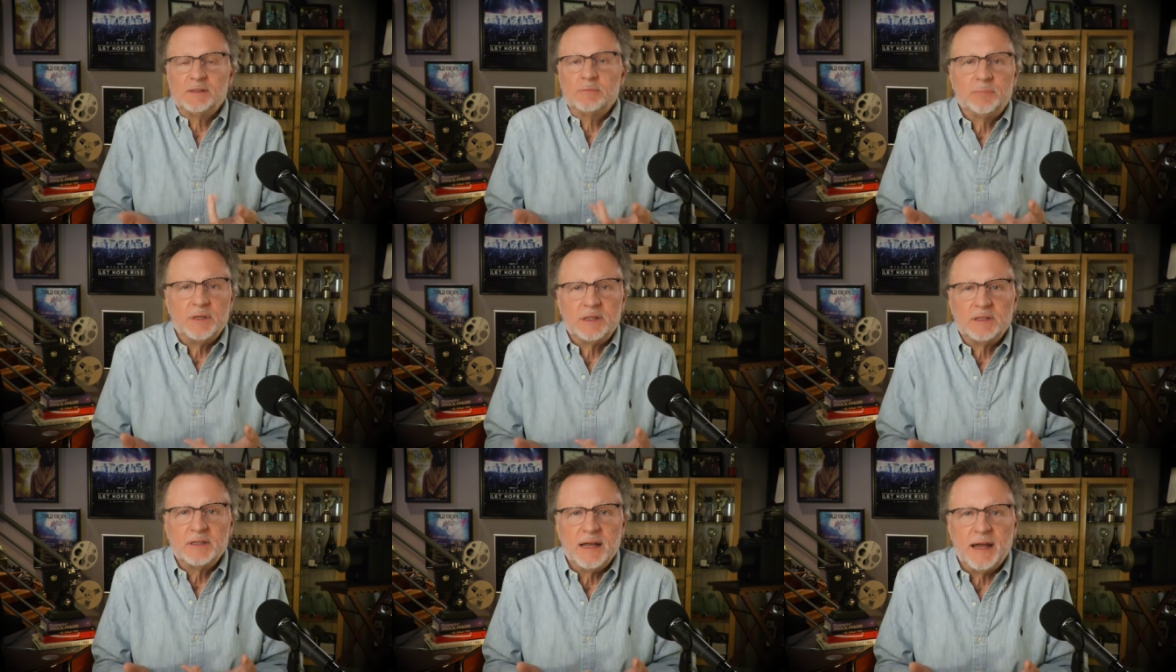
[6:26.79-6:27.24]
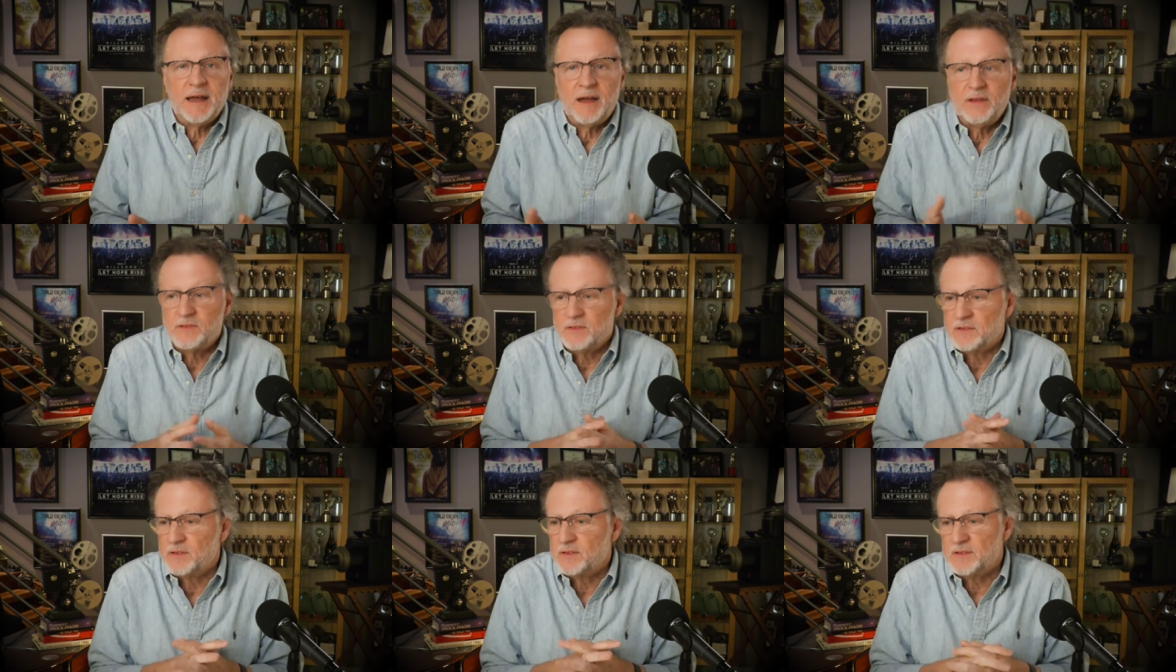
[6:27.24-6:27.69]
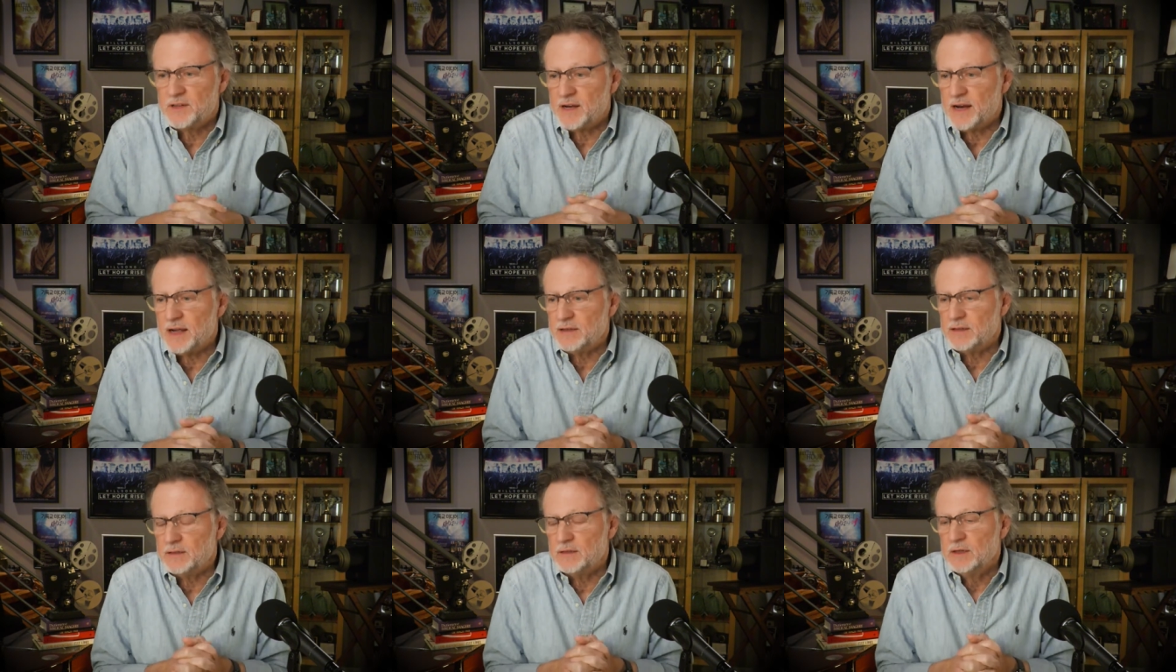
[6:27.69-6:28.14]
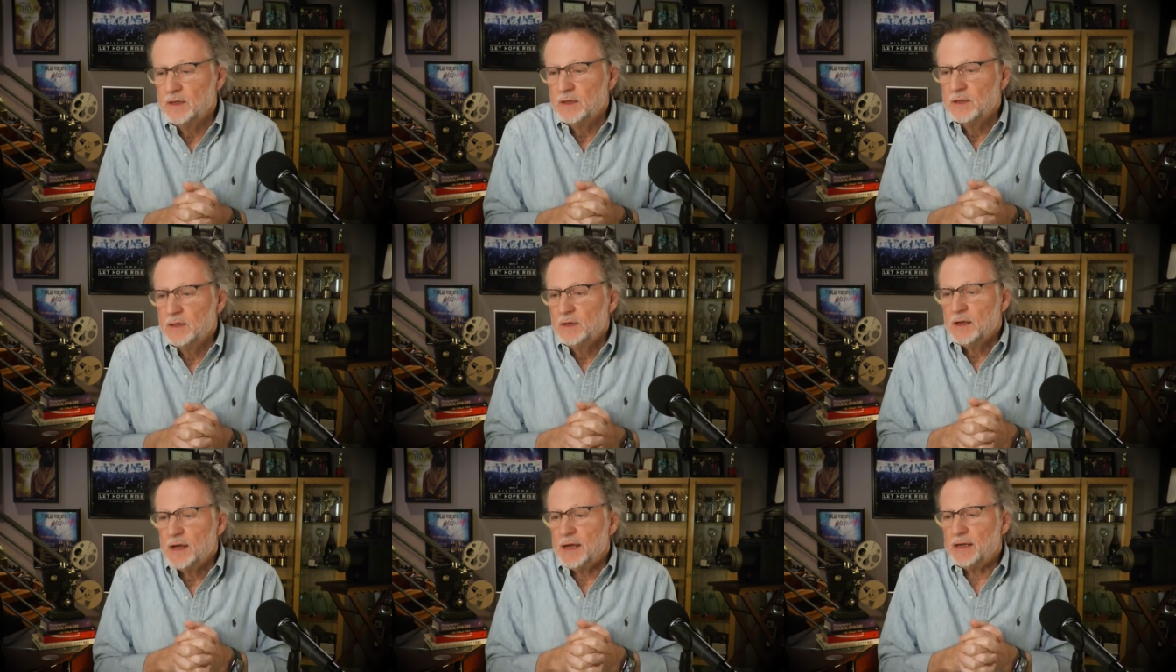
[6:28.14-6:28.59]
Building houses. He said, I could
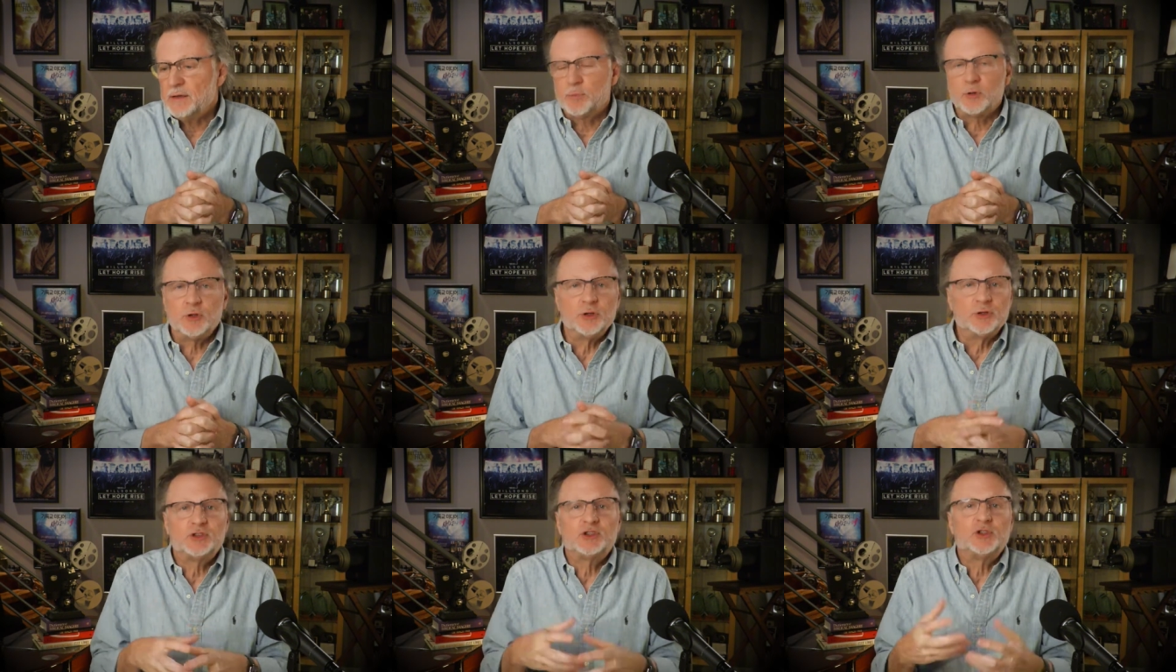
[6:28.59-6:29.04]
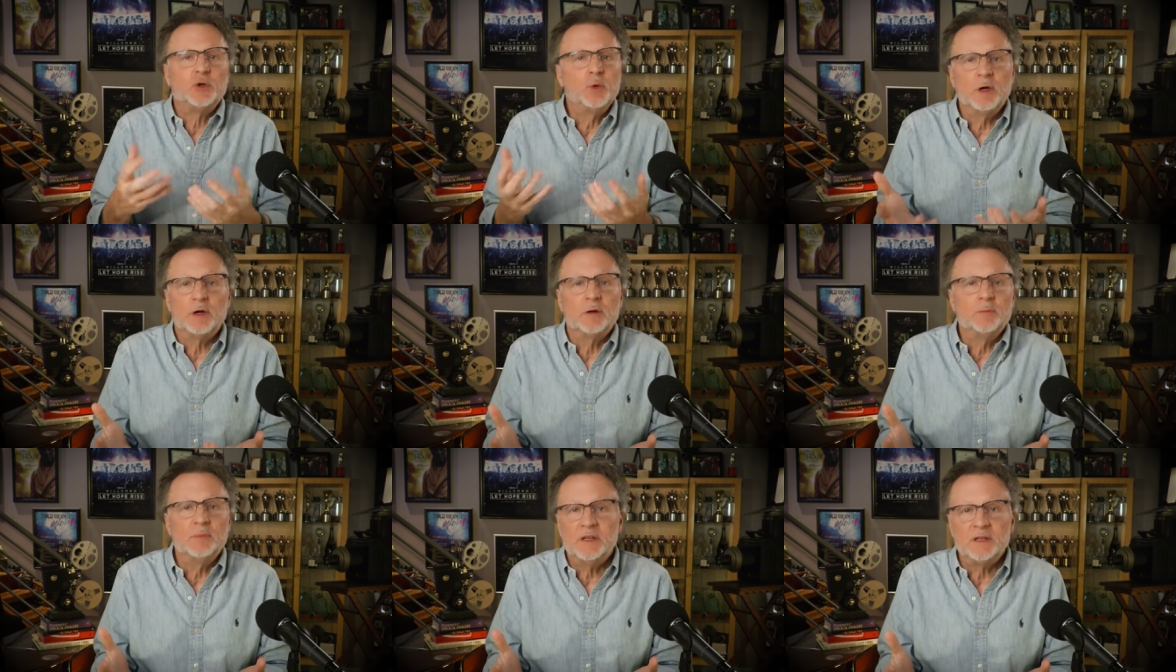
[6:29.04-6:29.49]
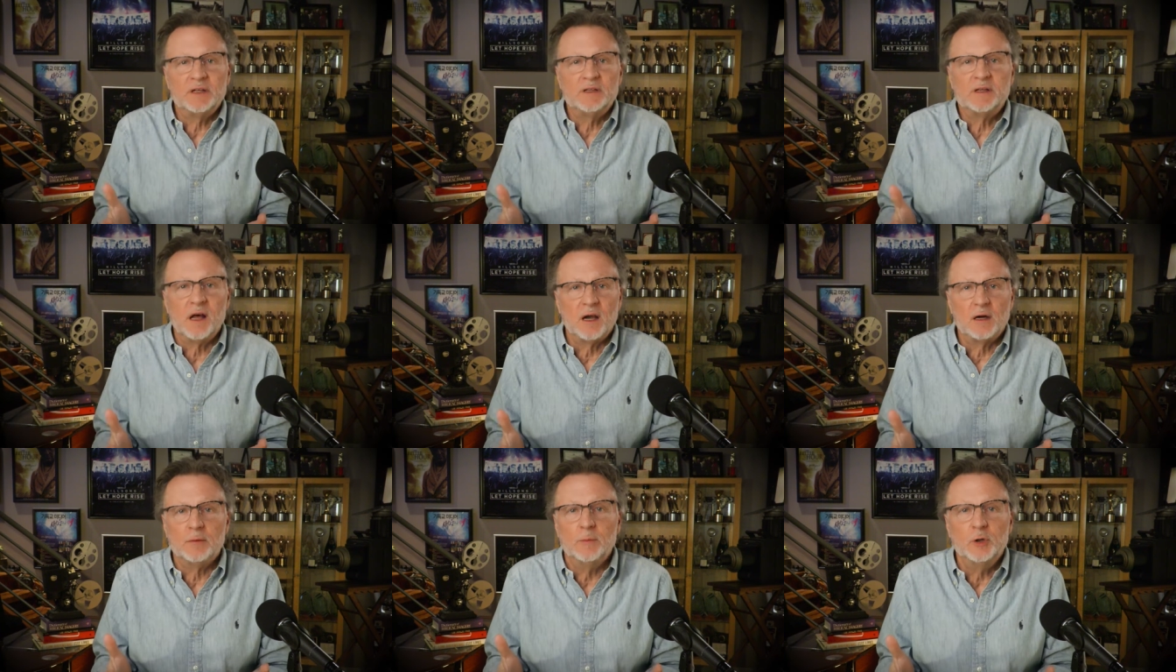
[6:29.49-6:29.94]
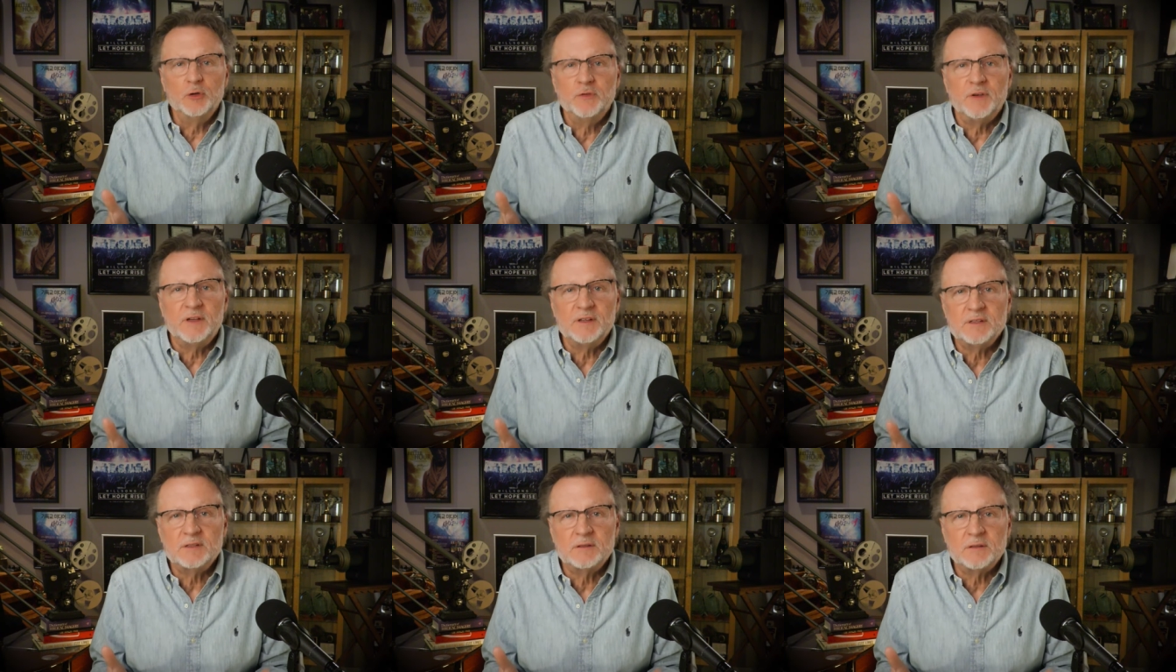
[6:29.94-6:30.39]
I could produce two hundred million dollars
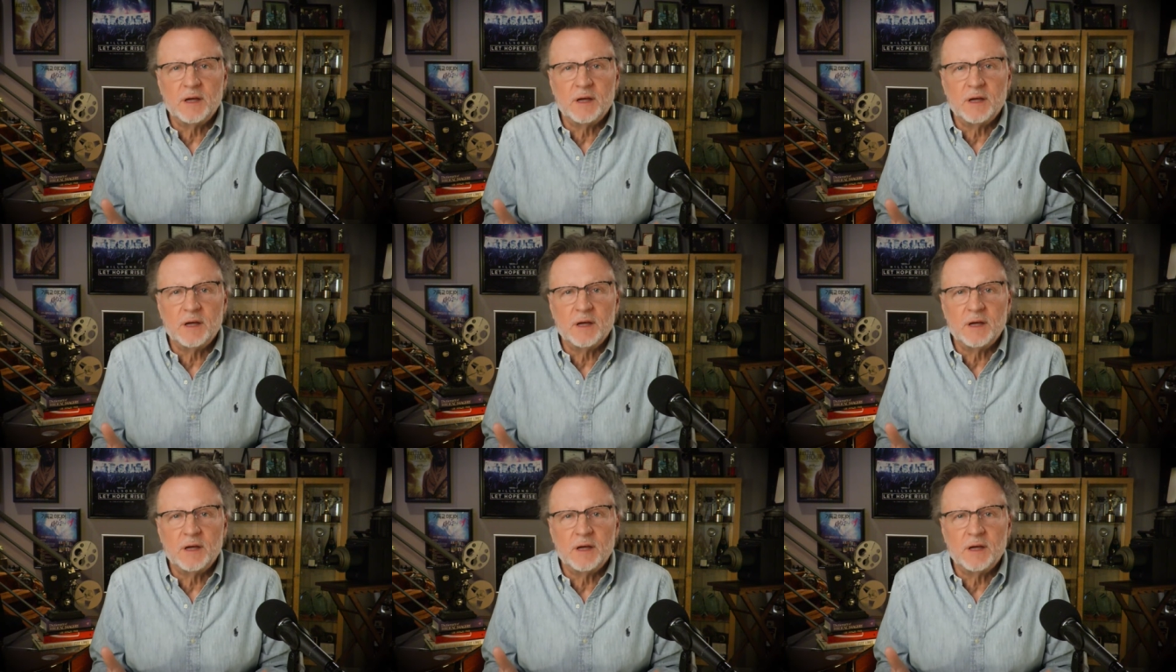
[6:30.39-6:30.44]
movies.